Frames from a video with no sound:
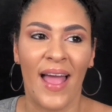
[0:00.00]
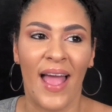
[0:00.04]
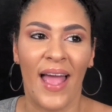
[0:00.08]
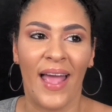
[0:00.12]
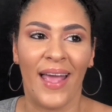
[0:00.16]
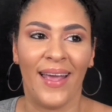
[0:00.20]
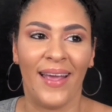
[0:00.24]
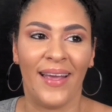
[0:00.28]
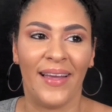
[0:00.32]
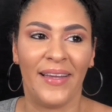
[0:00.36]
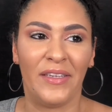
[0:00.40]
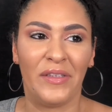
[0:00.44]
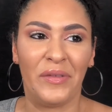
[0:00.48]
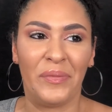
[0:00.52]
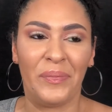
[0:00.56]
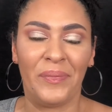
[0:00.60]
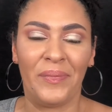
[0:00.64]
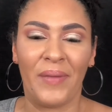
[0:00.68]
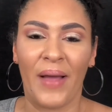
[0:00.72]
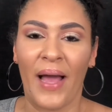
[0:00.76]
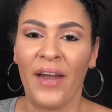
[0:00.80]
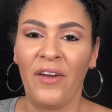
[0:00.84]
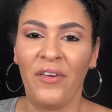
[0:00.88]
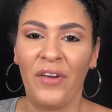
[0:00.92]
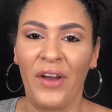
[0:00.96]
And
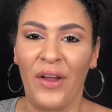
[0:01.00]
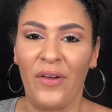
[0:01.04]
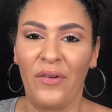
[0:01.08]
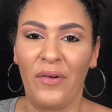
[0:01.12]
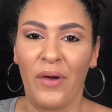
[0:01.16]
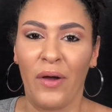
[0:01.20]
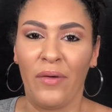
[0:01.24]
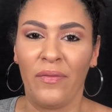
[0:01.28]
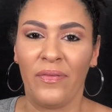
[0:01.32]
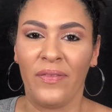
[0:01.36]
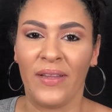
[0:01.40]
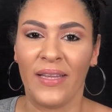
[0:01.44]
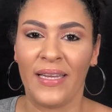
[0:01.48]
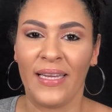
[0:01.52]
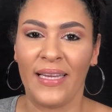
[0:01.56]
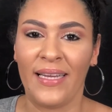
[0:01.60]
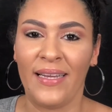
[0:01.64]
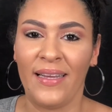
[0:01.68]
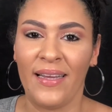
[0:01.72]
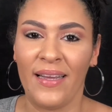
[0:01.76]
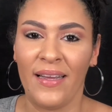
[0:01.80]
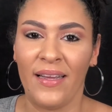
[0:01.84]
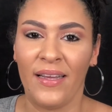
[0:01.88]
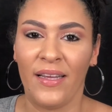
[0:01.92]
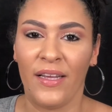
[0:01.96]
I don't know, hopefully,